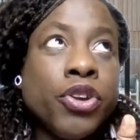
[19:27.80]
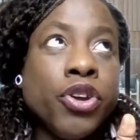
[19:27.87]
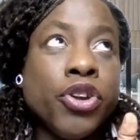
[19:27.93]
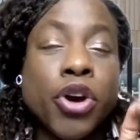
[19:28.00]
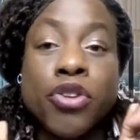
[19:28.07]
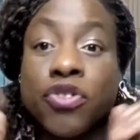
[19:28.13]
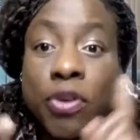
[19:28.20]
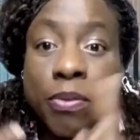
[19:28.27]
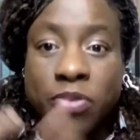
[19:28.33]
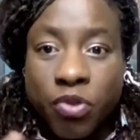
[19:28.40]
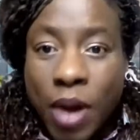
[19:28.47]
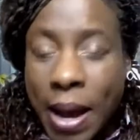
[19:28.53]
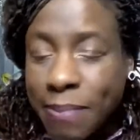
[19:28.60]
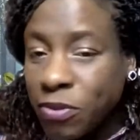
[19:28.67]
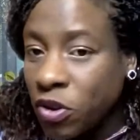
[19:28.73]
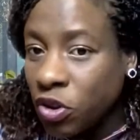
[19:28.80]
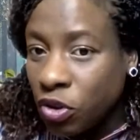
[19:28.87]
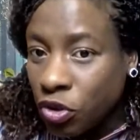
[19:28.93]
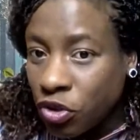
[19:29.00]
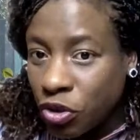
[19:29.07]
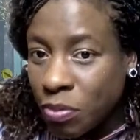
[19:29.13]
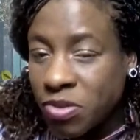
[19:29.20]
subscribe to
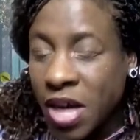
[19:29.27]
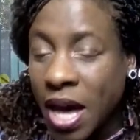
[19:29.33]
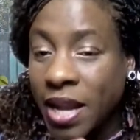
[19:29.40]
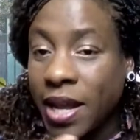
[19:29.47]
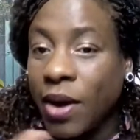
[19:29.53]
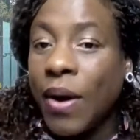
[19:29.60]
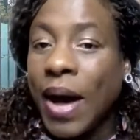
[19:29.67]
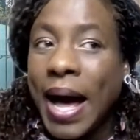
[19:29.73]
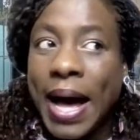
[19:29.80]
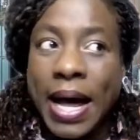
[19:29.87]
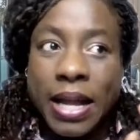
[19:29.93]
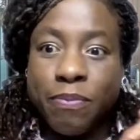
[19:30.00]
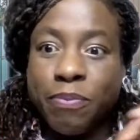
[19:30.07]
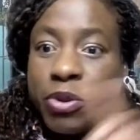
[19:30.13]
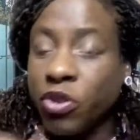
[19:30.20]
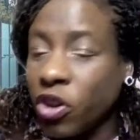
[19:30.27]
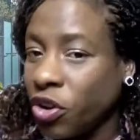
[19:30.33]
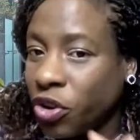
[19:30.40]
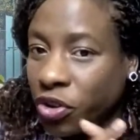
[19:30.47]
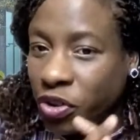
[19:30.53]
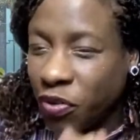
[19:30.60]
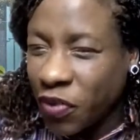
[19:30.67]
YouTube channel and put on your
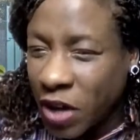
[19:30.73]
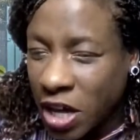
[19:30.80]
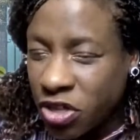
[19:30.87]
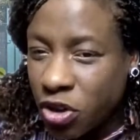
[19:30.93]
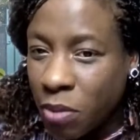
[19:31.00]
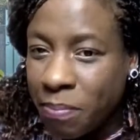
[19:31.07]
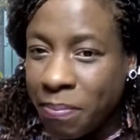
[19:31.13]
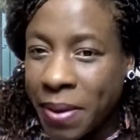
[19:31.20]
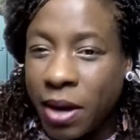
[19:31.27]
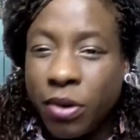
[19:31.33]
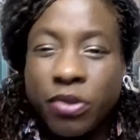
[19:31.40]
notification bell.